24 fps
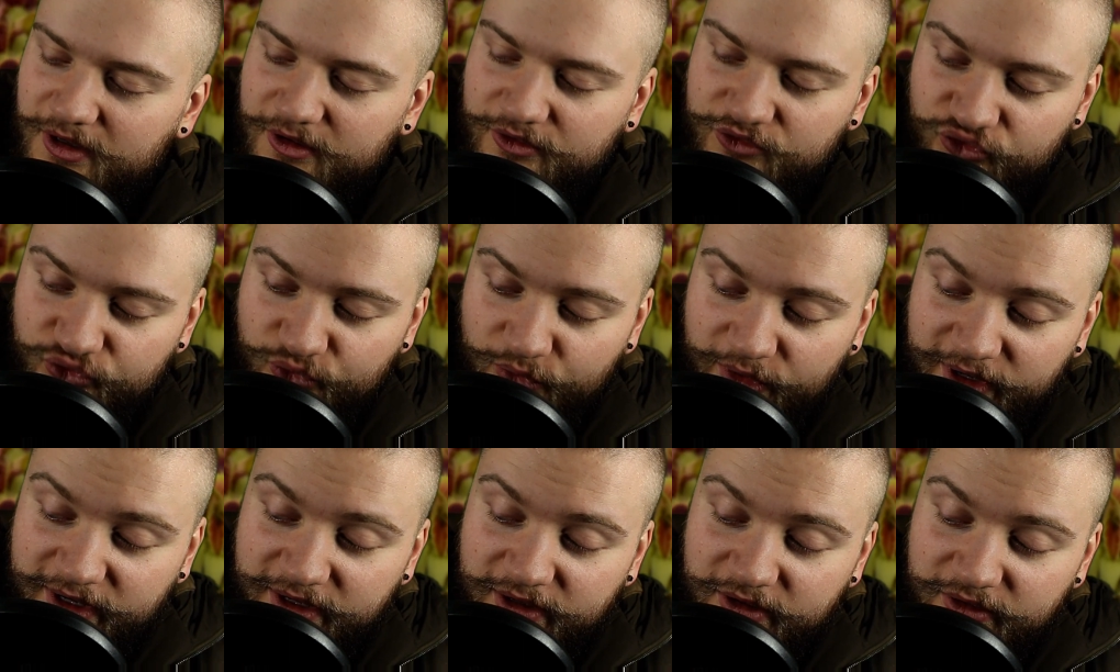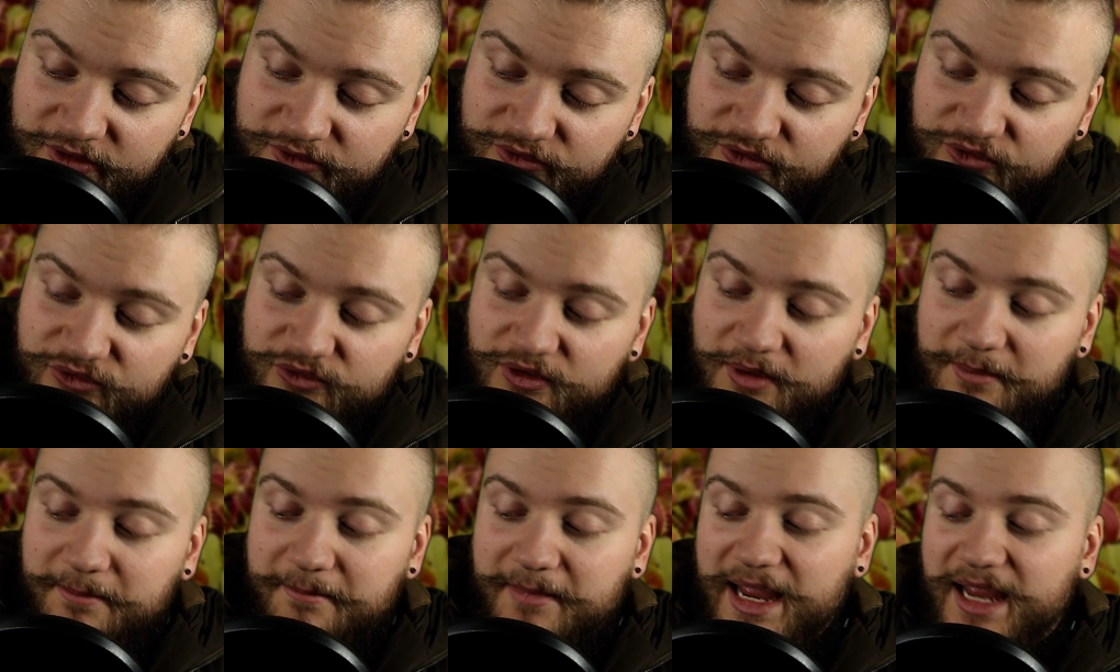Triggers
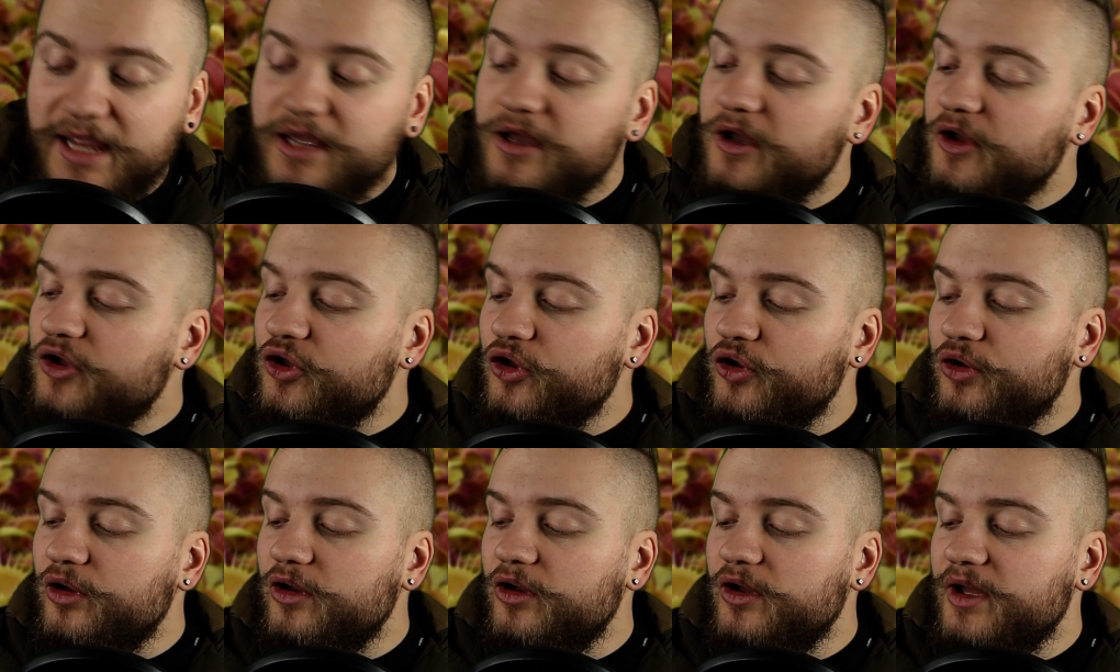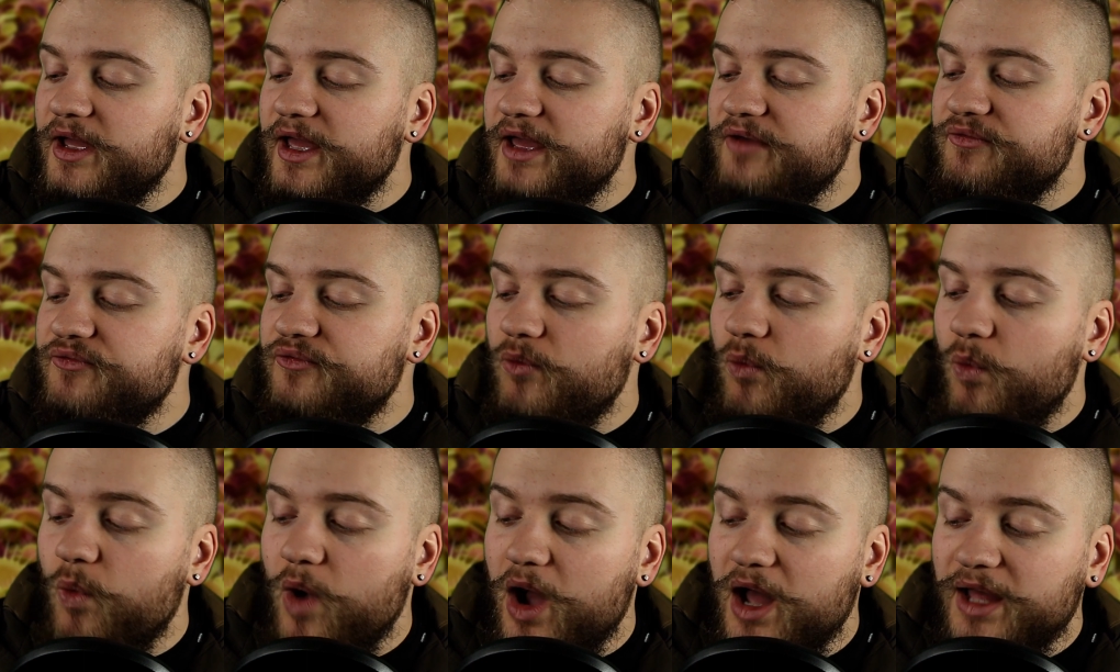may occur if
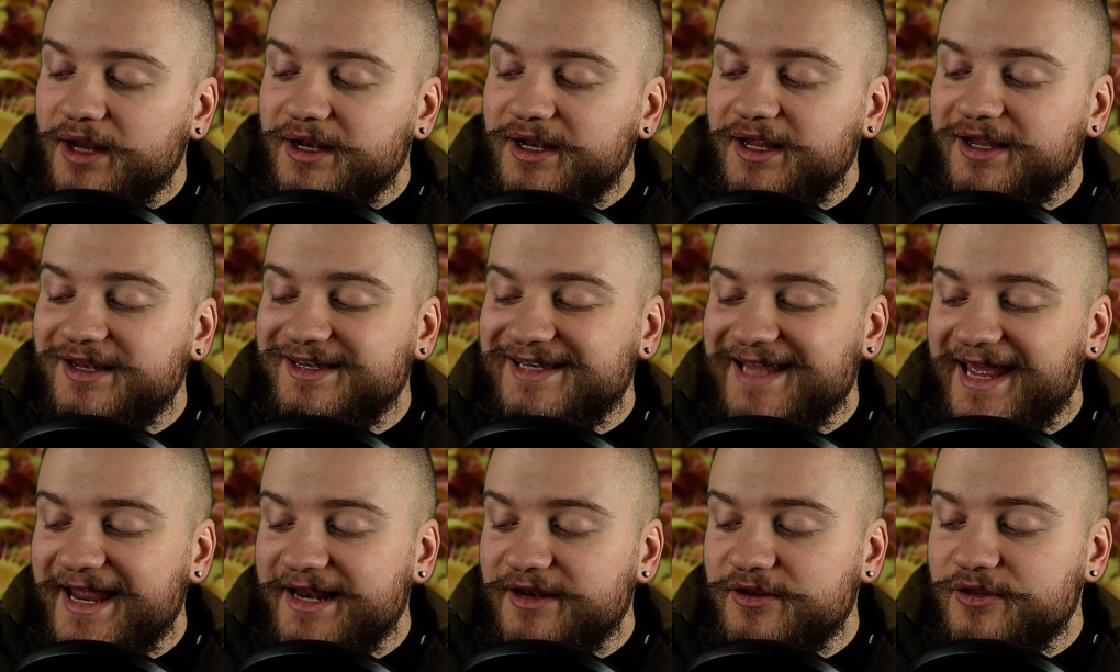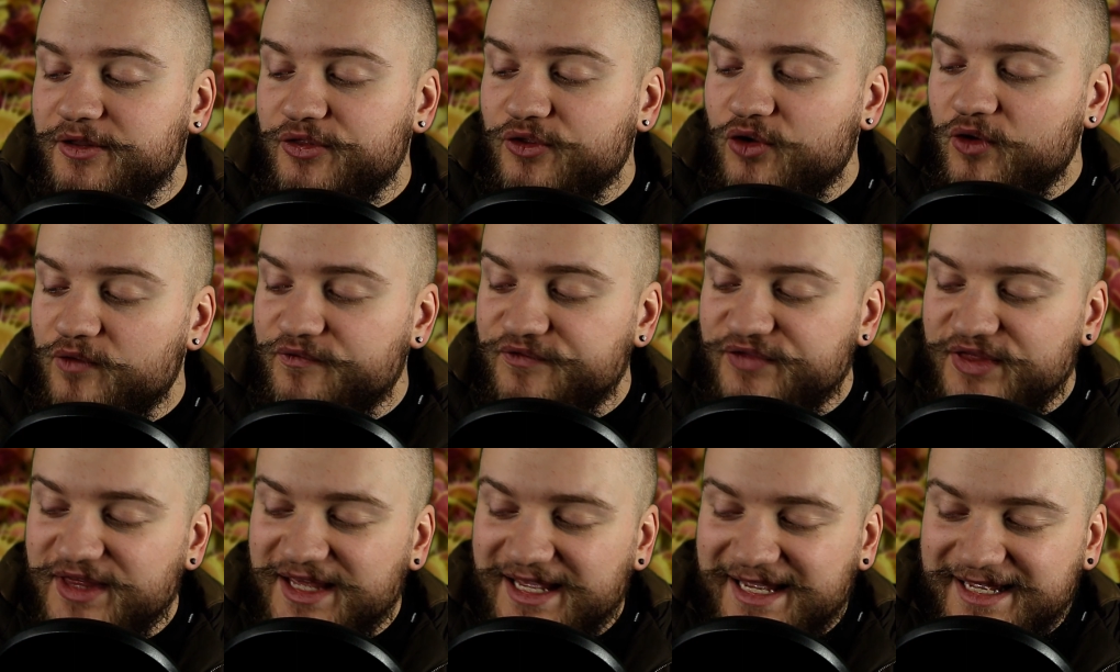1/10 of
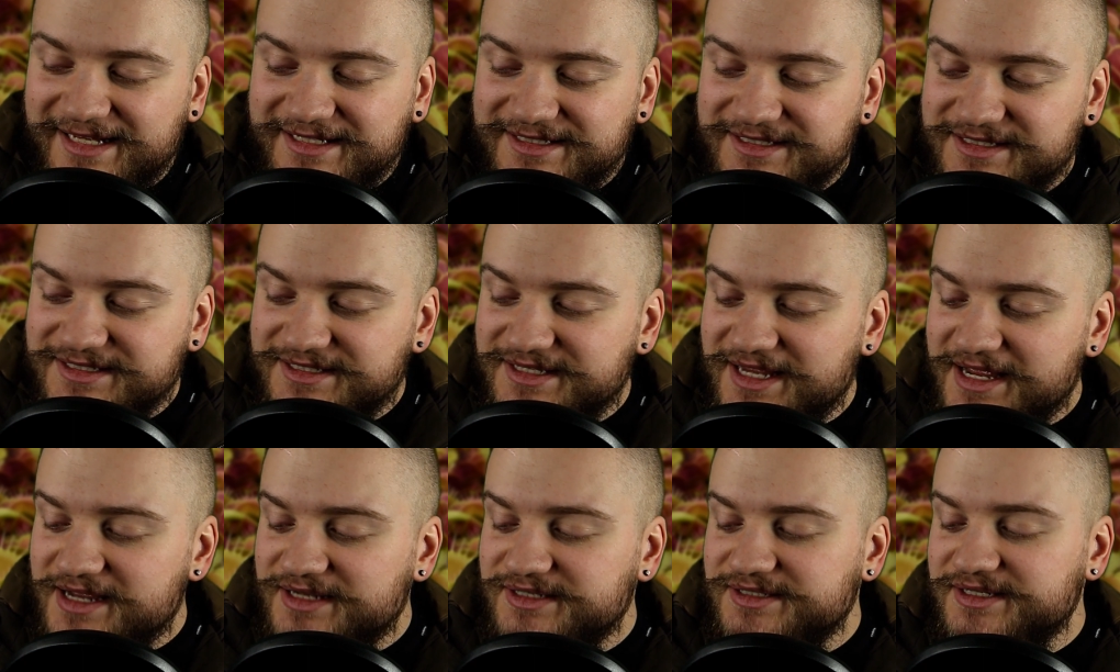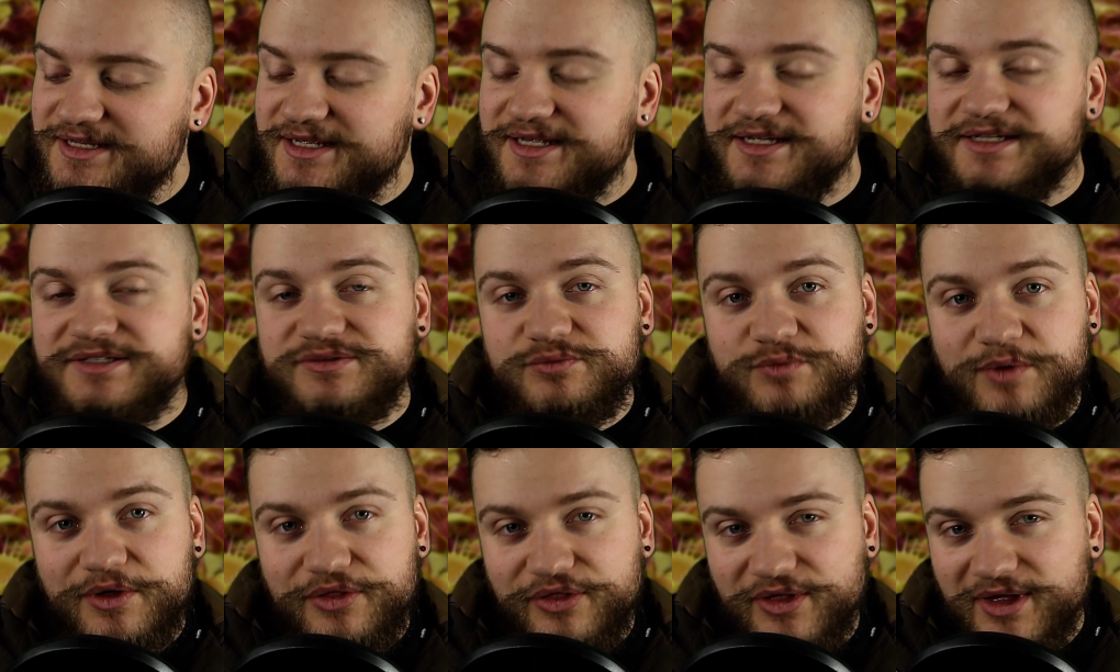the insect is
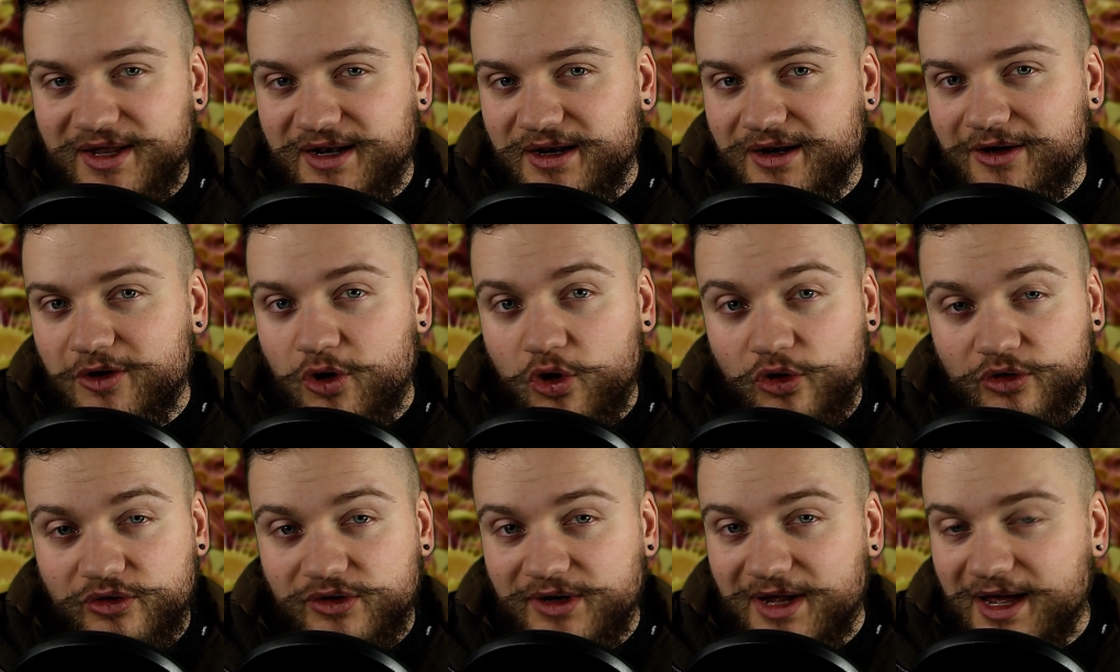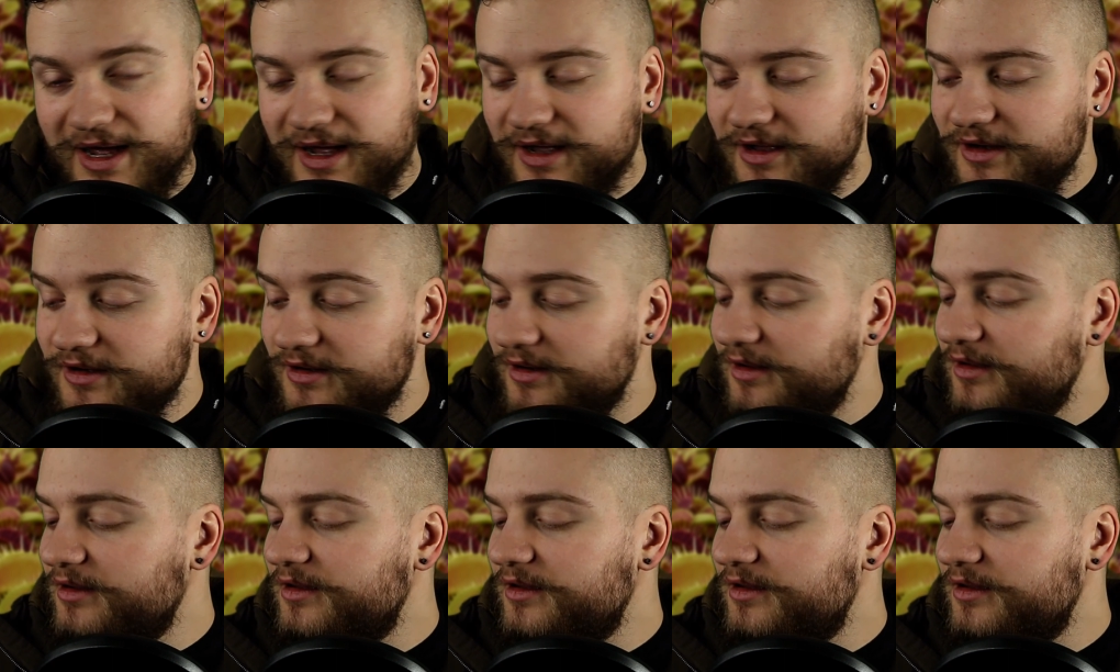within contact.